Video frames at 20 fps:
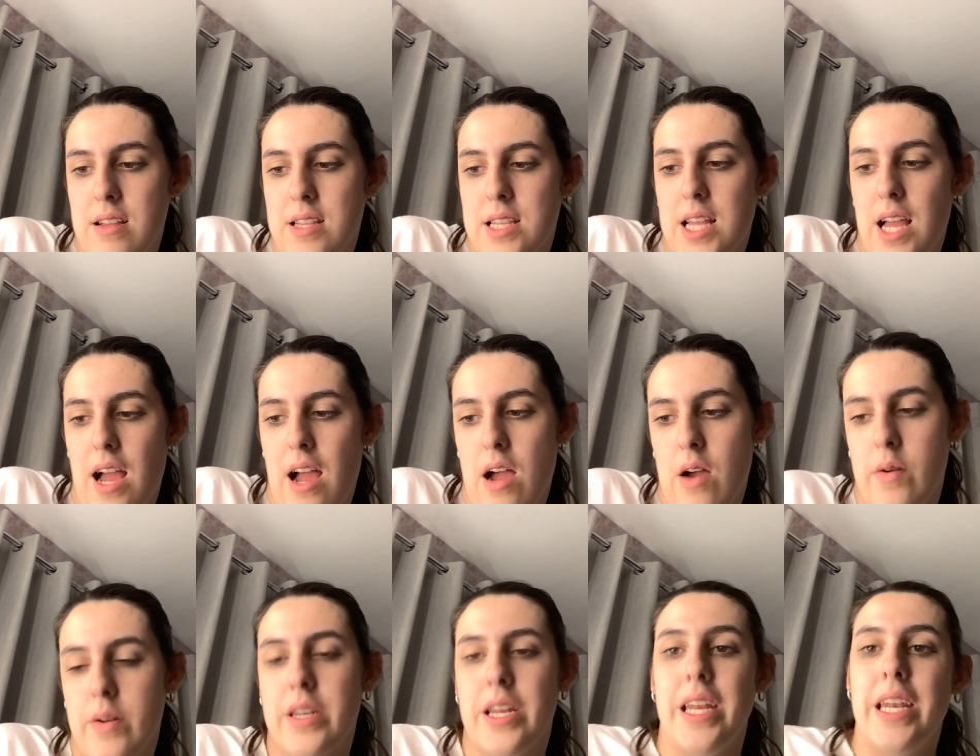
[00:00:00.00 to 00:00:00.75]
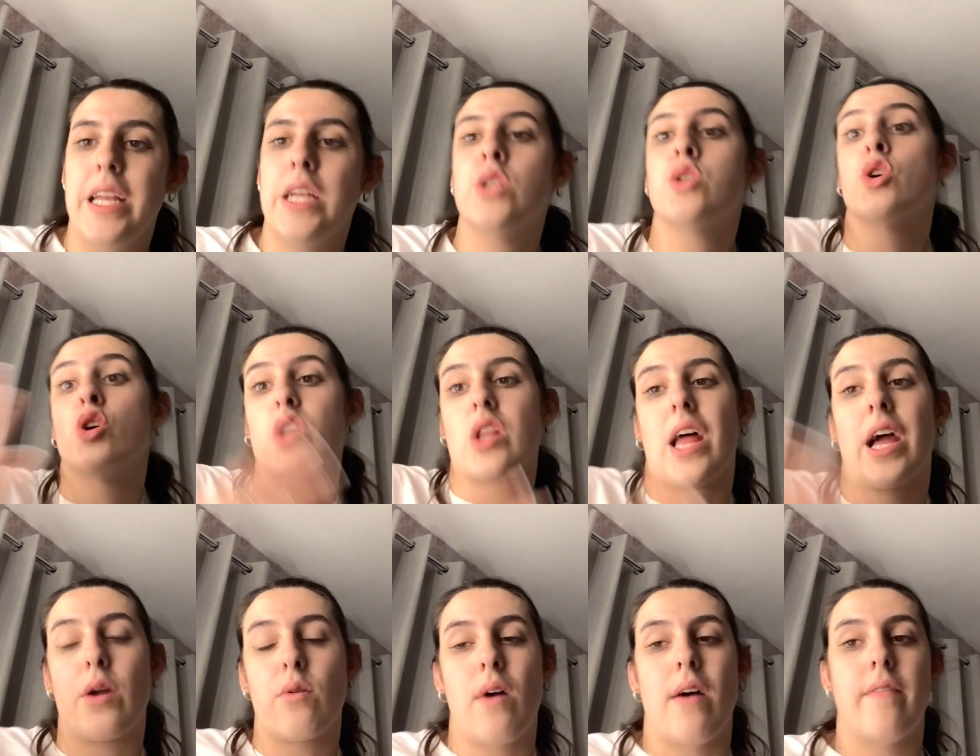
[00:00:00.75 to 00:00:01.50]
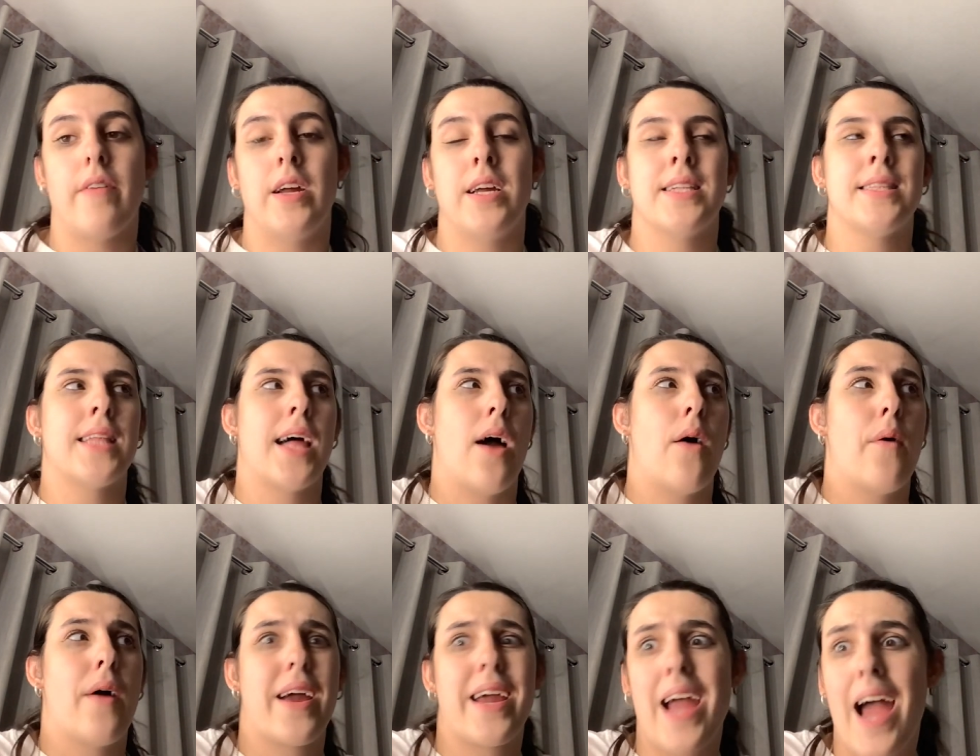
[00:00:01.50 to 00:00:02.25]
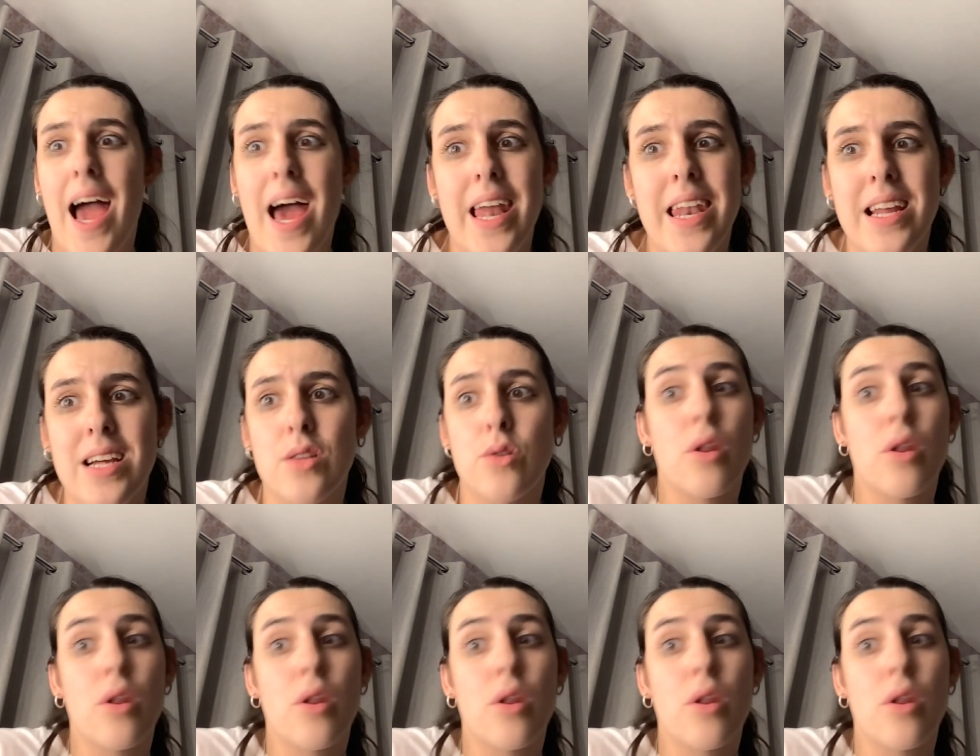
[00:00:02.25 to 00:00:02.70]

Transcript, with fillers: so they need to like Ravi. So again,